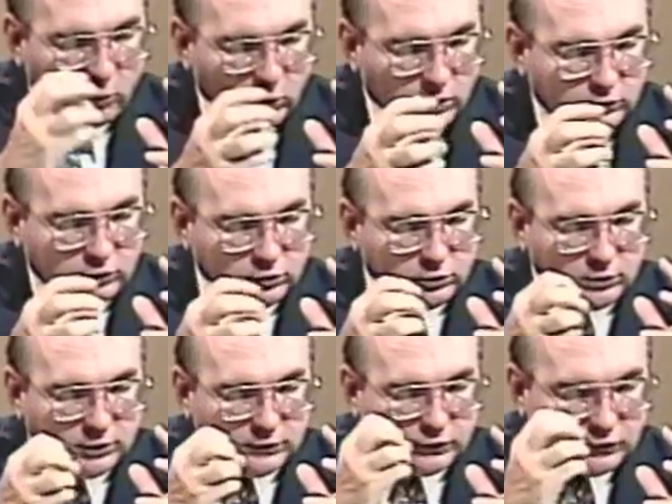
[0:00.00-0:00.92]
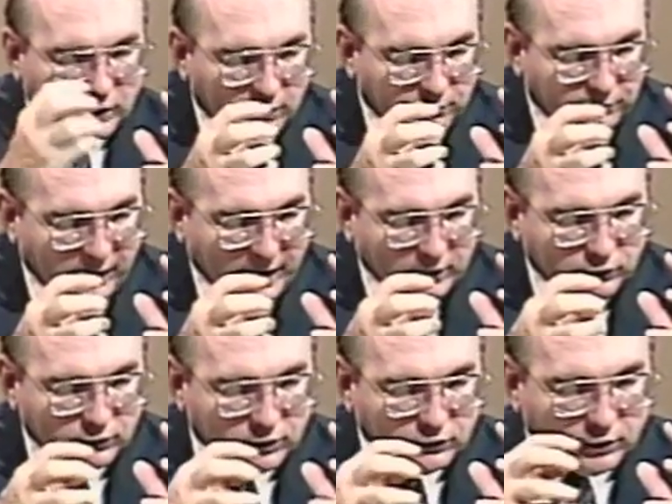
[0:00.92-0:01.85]
fortitude and
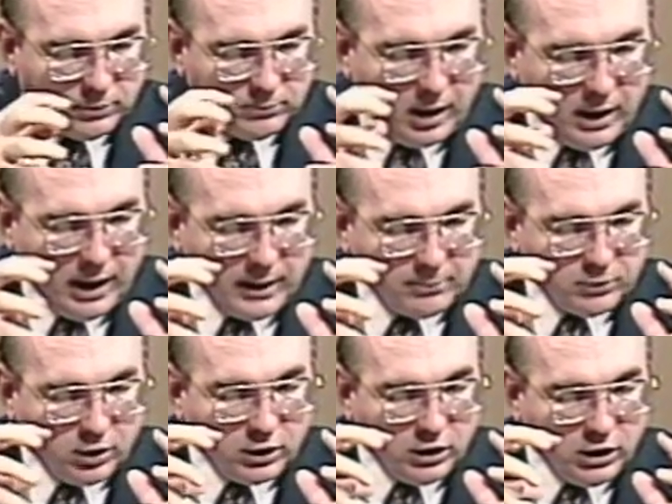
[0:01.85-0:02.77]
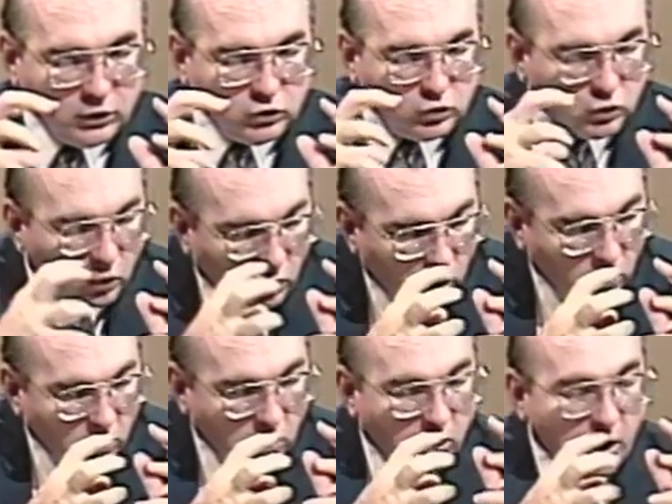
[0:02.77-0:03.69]
steadfastness, and I'm, not, and I'm going to
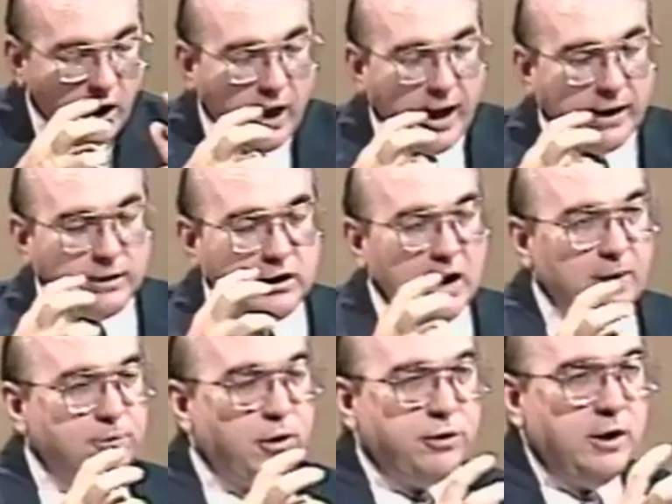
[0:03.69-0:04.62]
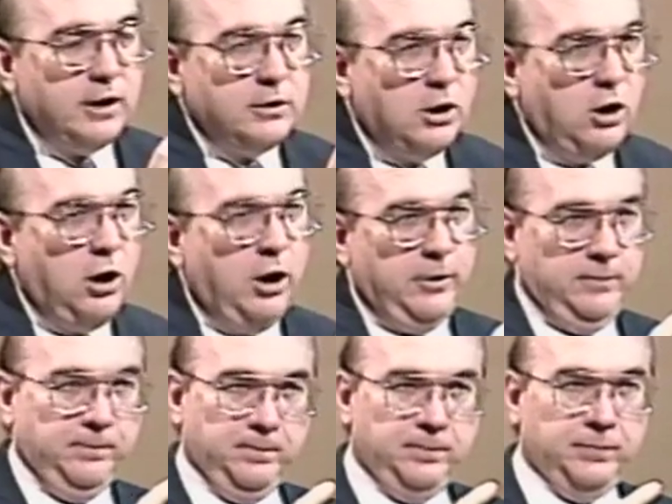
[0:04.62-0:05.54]
endure and get the thing
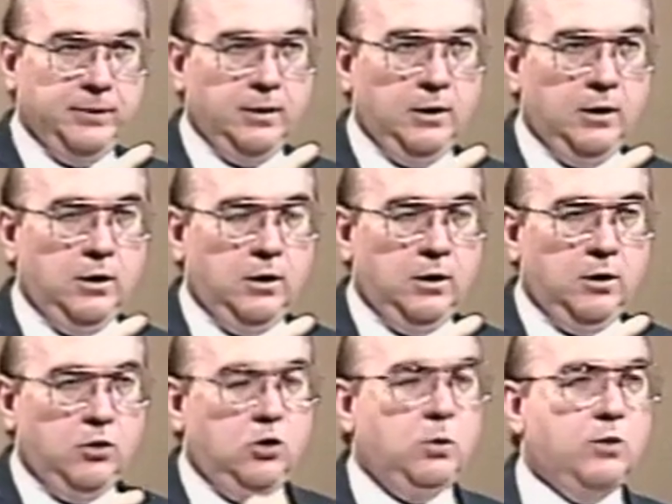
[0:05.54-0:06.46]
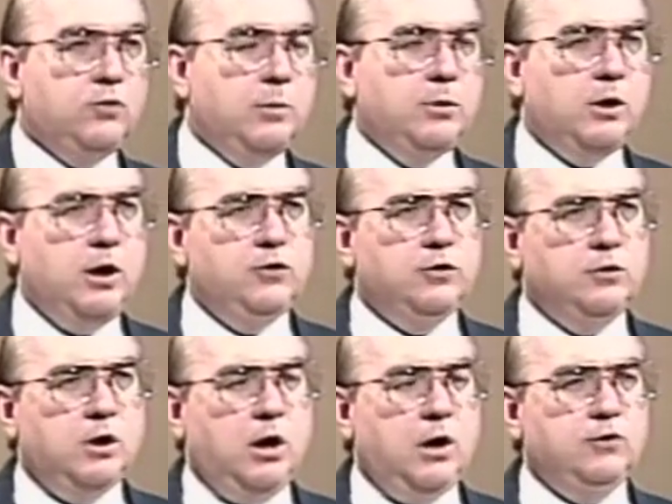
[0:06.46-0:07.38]
done. You know what
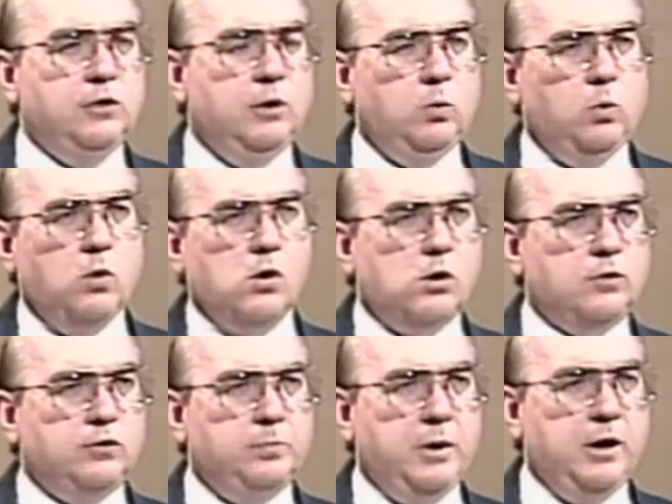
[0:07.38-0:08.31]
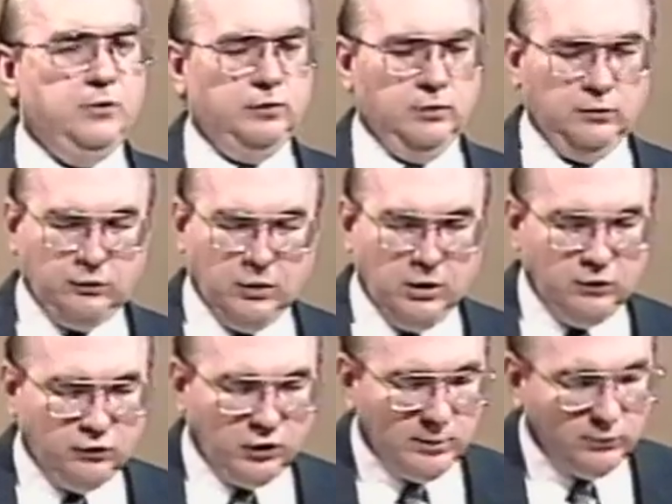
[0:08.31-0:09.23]
tribulation does? It works patience.
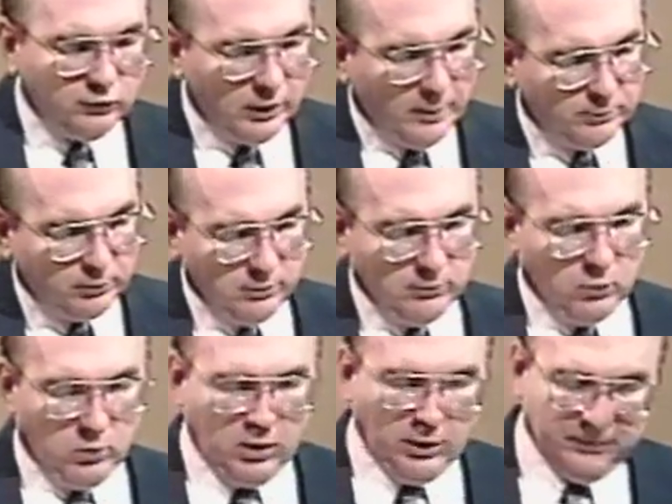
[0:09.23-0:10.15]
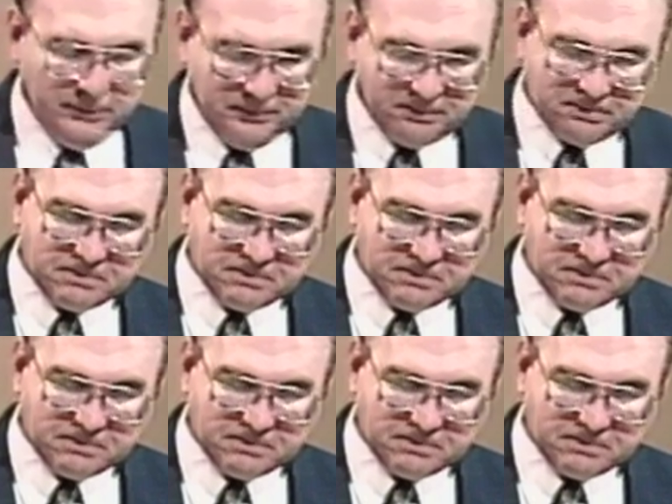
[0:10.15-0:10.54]
James chapter number 1